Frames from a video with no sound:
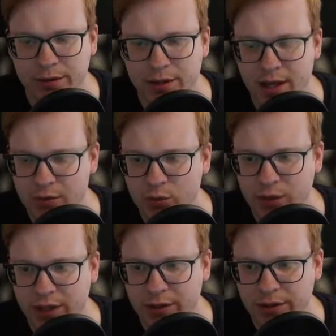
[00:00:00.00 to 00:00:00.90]
Then
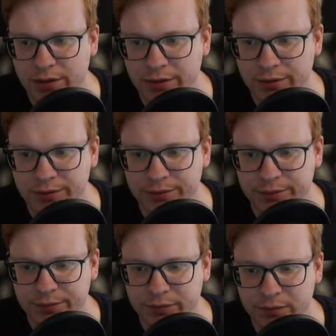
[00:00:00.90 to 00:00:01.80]
we are
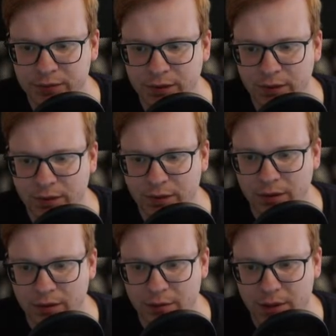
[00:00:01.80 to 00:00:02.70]

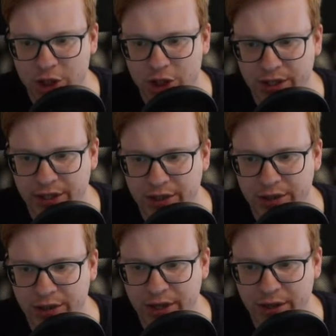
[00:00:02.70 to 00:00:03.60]
much
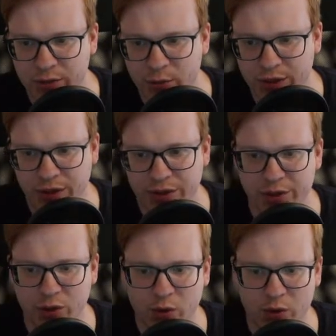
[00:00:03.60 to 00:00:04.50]
cleaner and we can
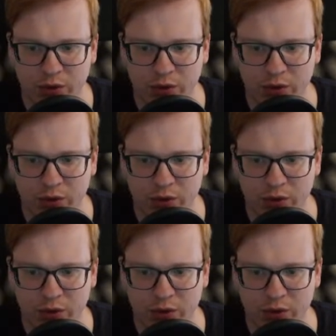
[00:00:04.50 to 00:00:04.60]
call the